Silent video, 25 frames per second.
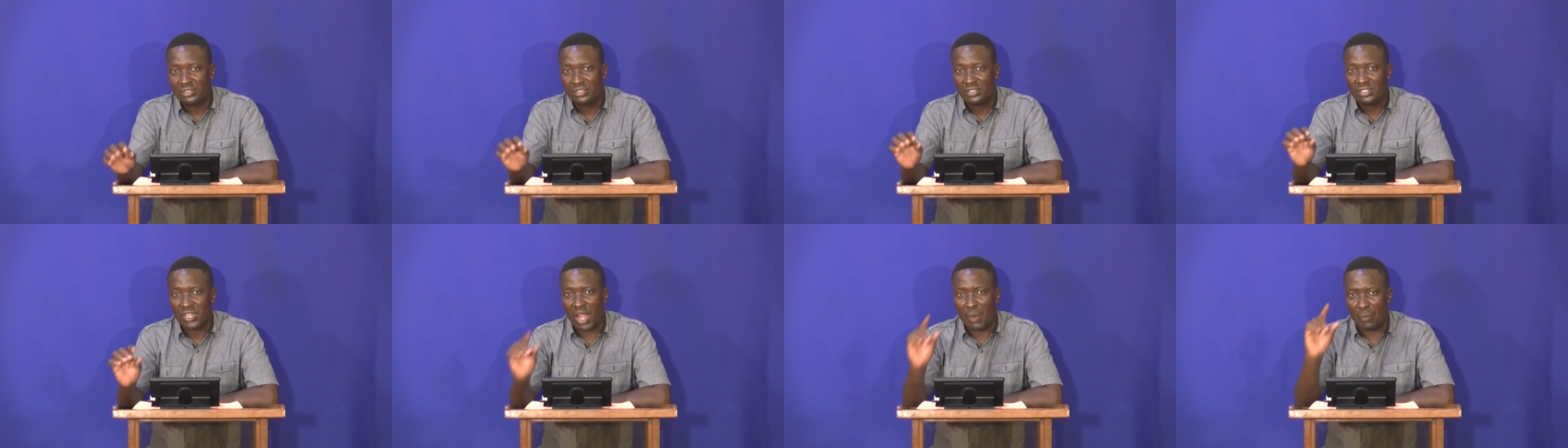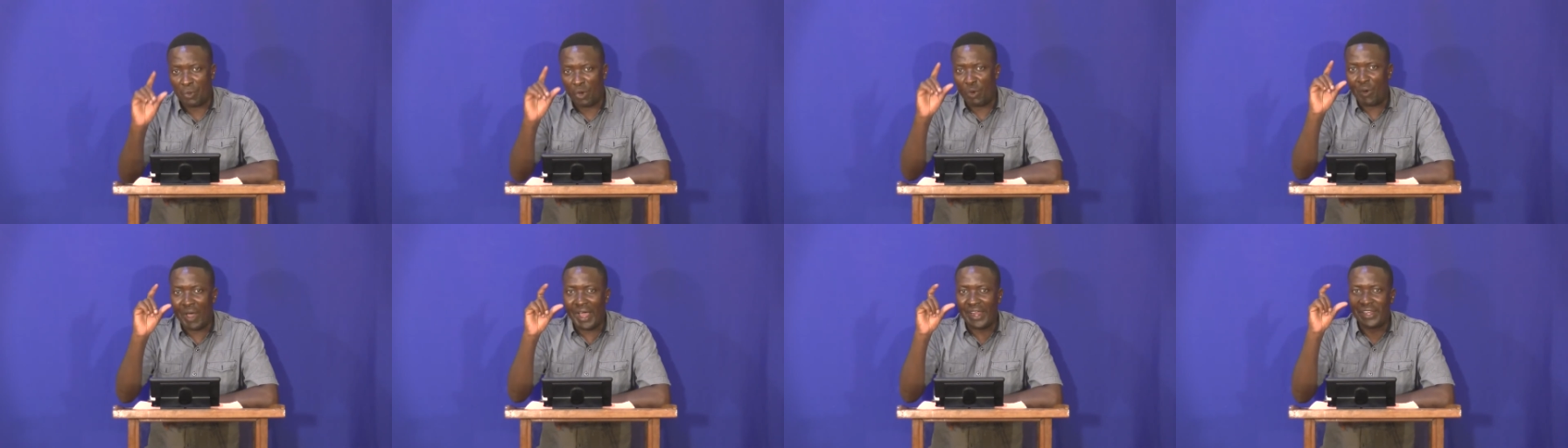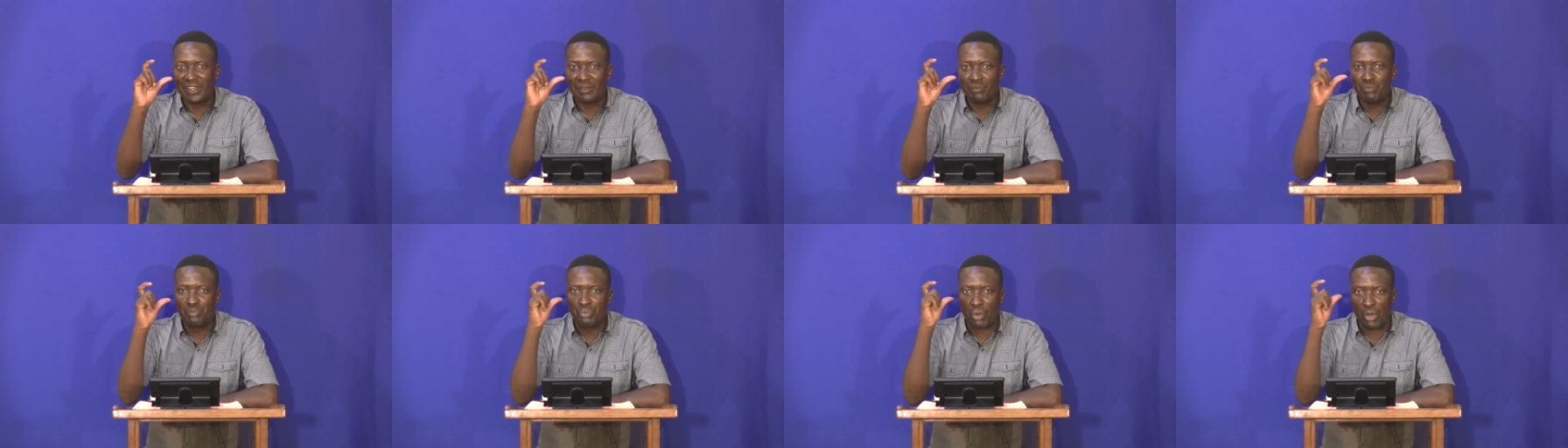Number
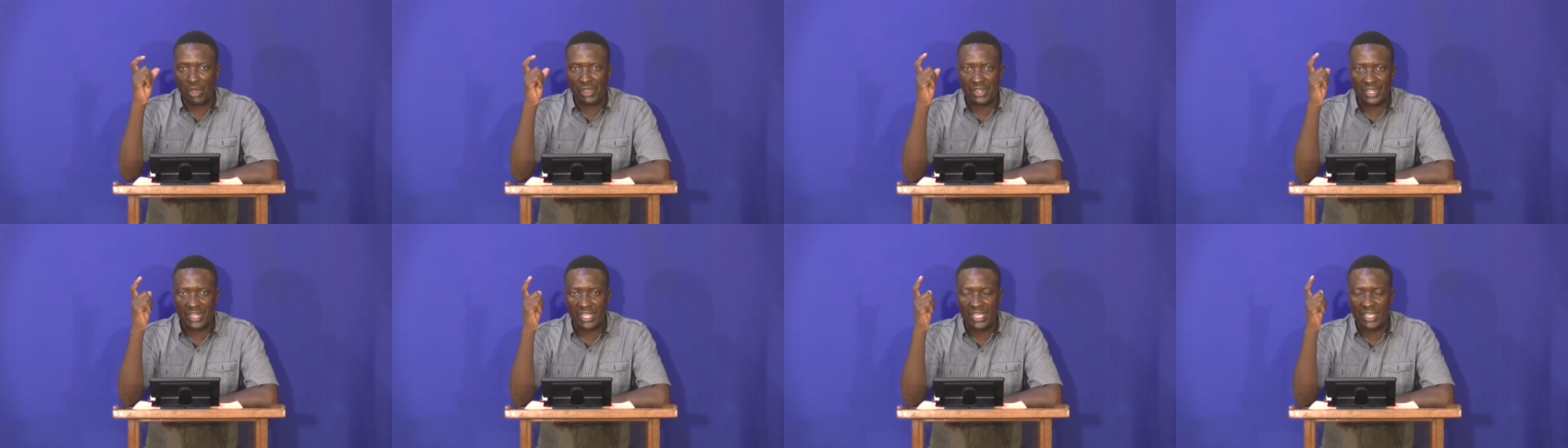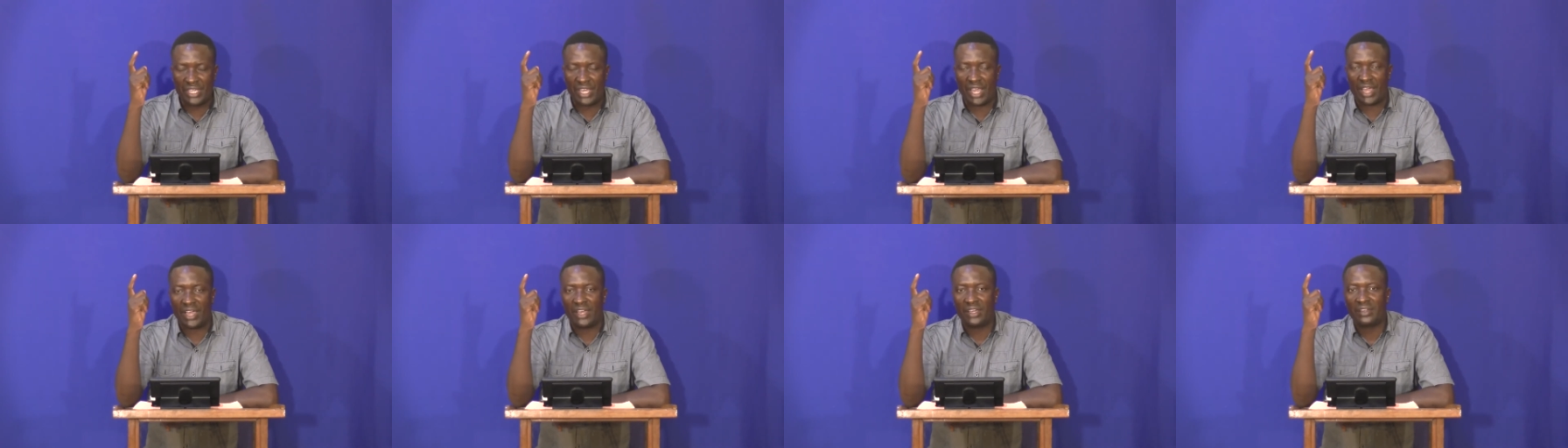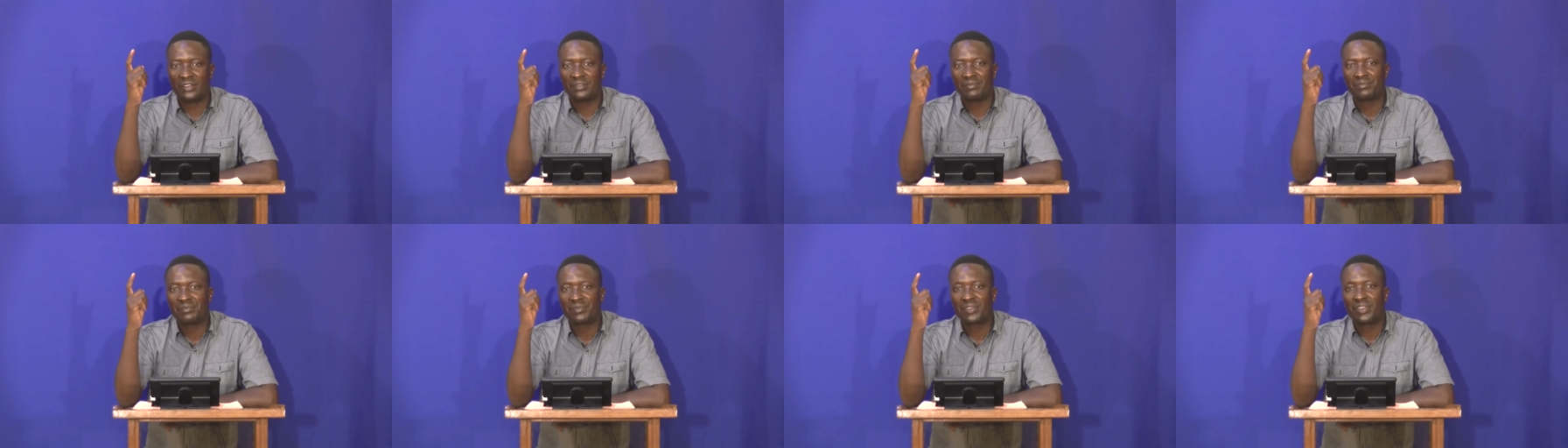one point here,
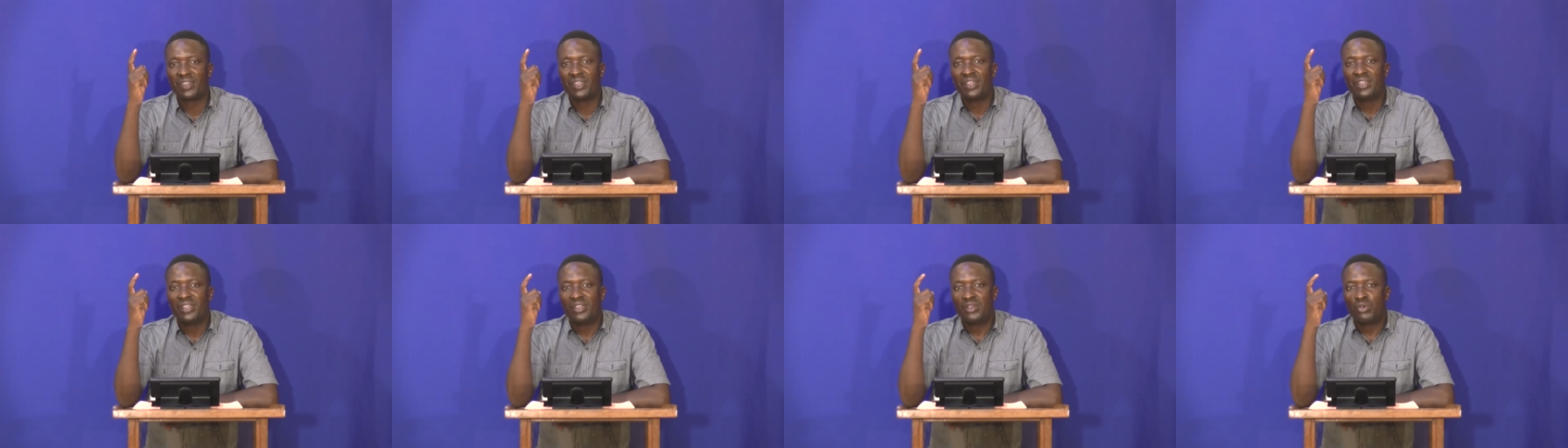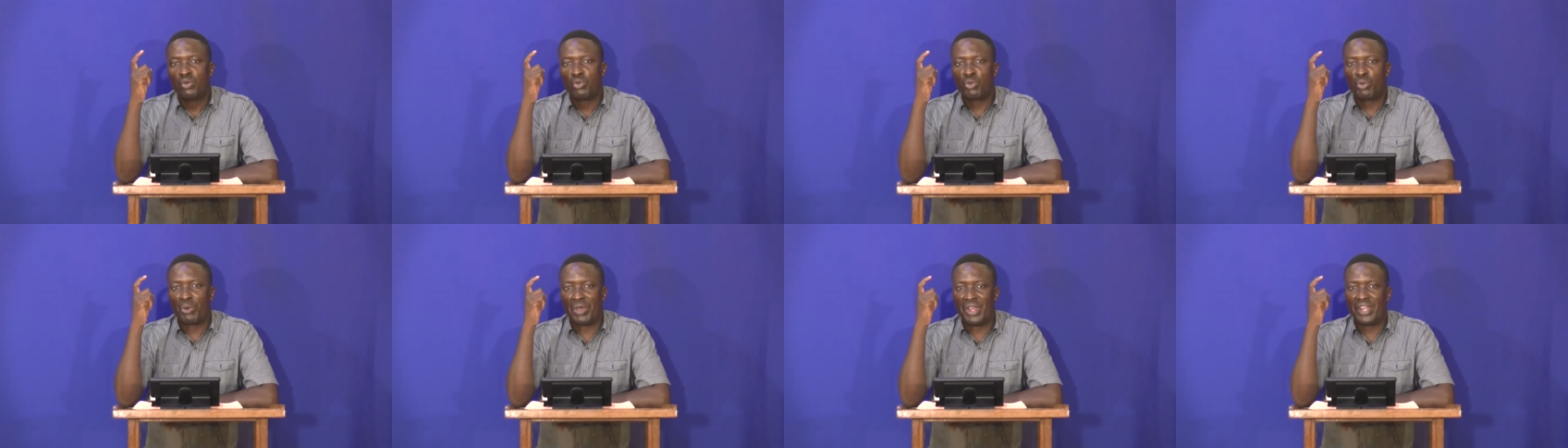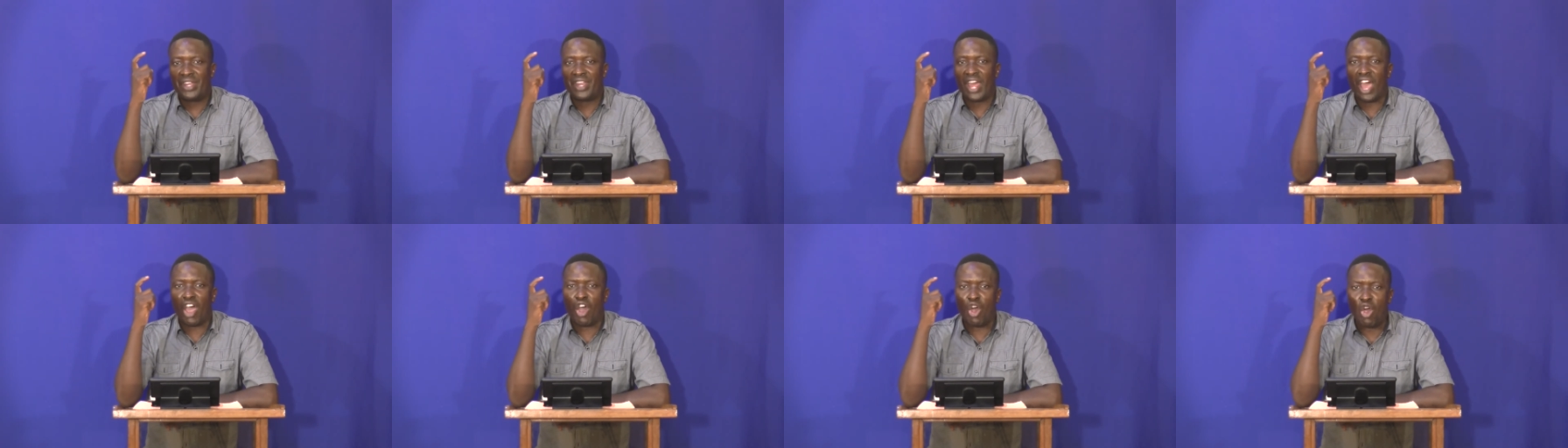
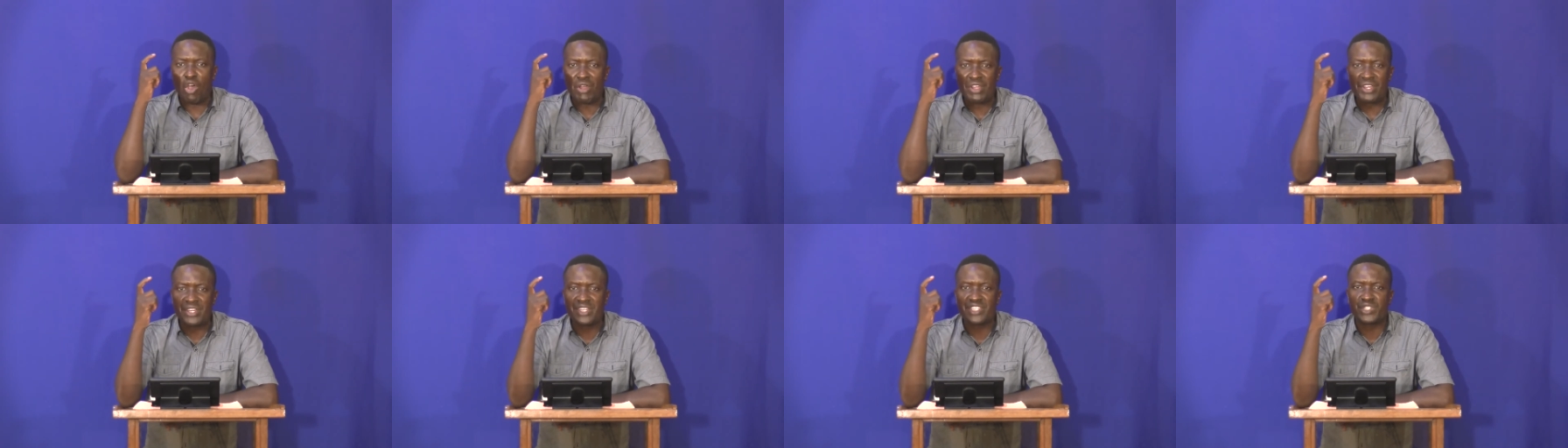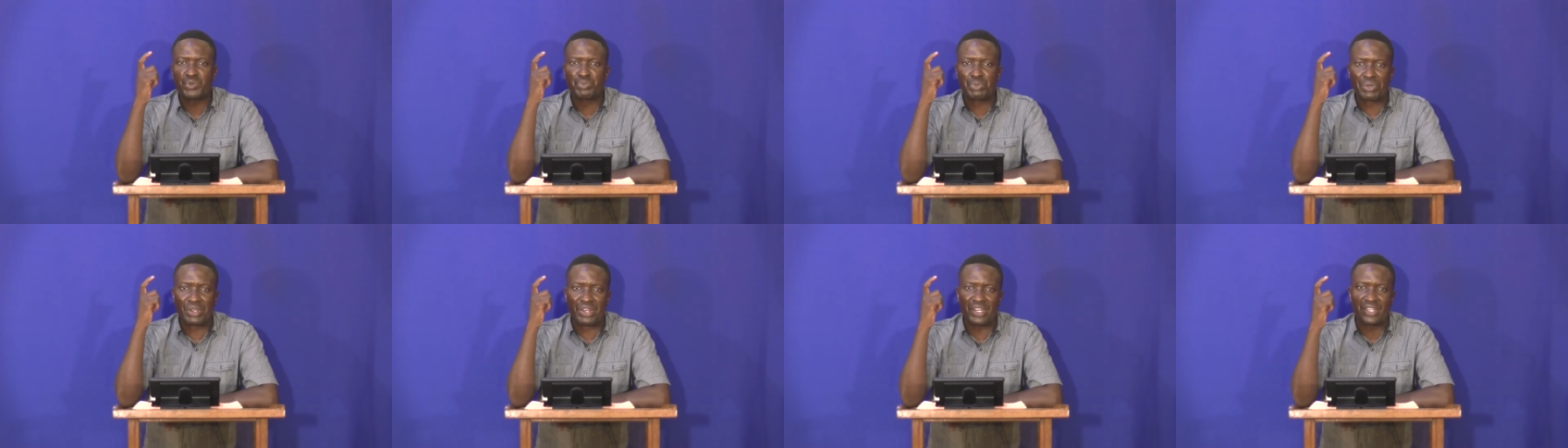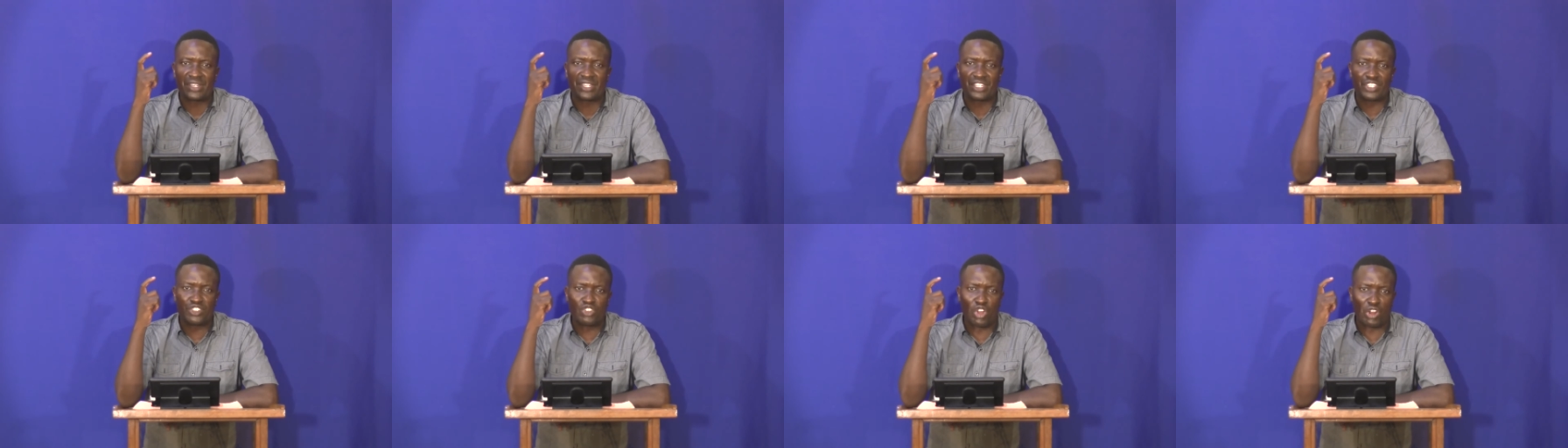when the Holy
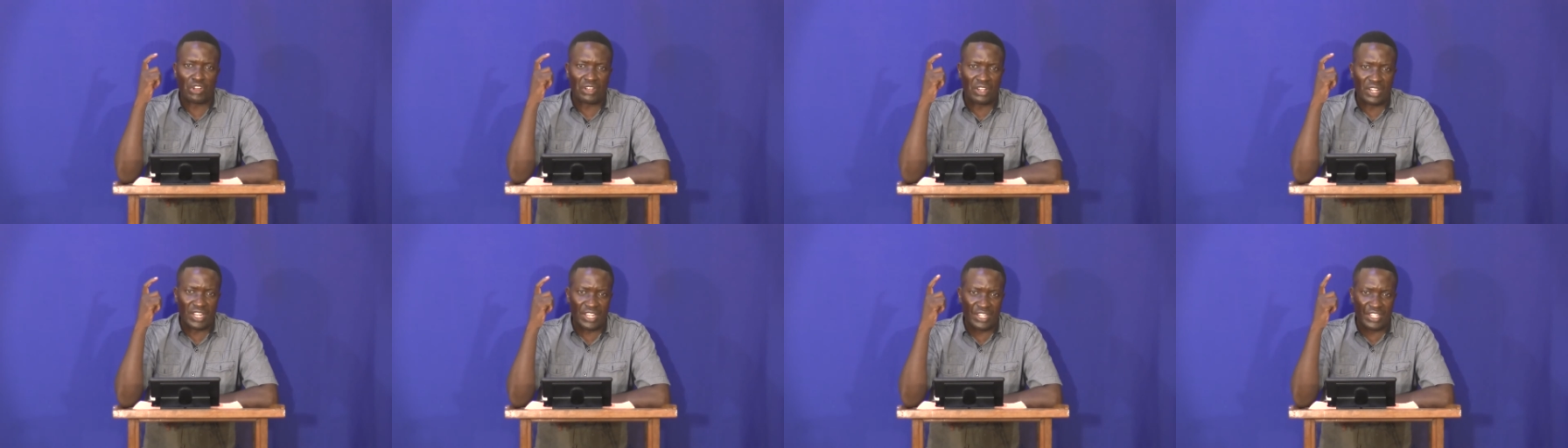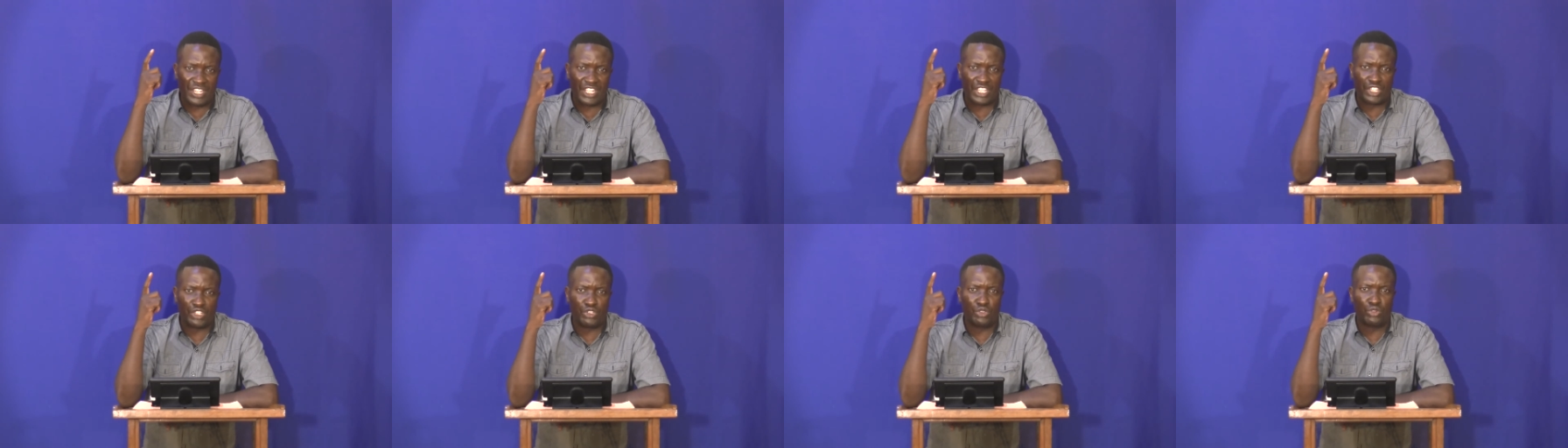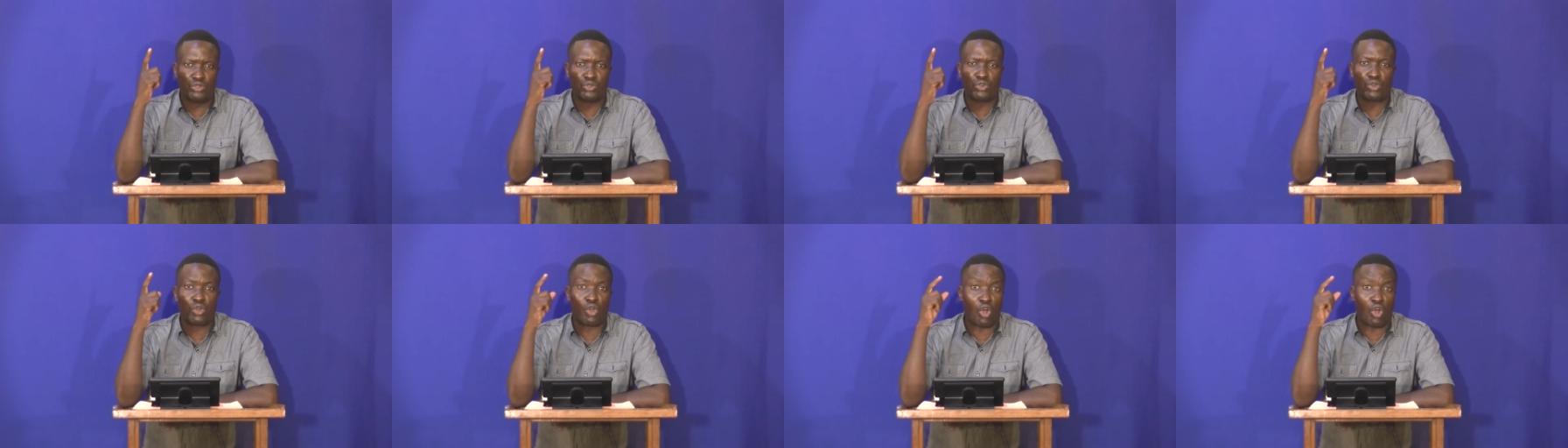Spirit is not leading you,